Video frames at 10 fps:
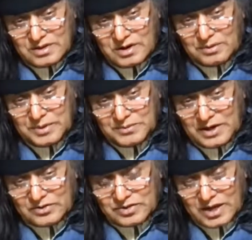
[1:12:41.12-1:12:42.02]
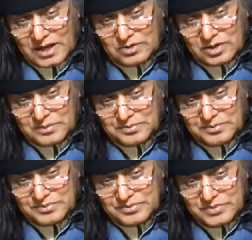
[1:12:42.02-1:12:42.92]
of amounts that I could have
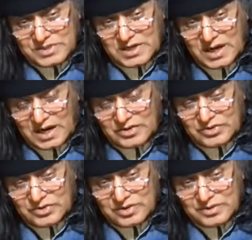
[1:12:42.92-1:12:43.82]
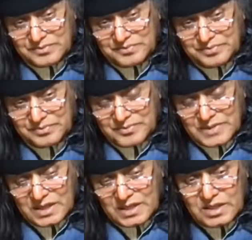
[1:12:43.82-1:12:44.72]
charged.
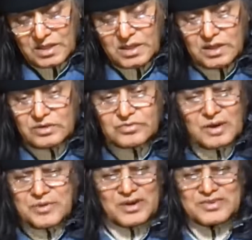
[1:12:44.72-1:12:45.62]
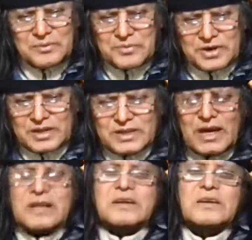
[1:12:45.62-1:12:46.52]
So I'm not somebody
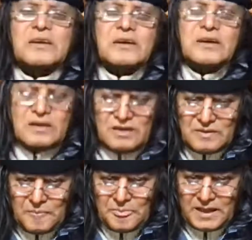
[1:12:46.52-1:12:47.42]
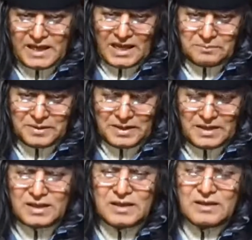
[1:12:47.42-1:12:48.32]
that can
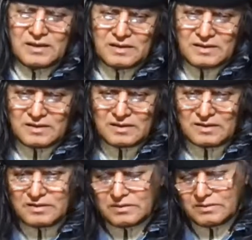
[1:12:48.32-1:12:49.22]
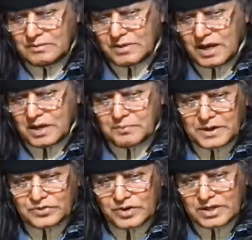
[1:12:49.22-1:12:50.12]
be kind of
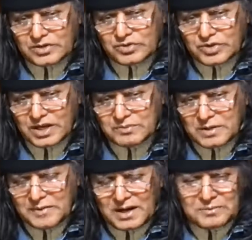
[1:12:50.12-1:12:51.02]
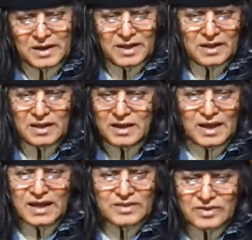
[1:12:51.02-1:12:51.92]
persuaded to change my mind by
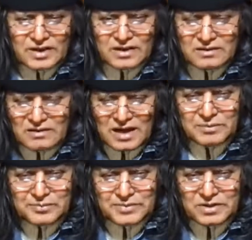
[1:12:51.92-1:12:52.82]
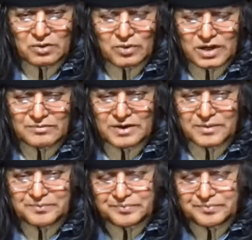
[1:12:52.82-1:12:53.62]
anything, cup of tea or whatever.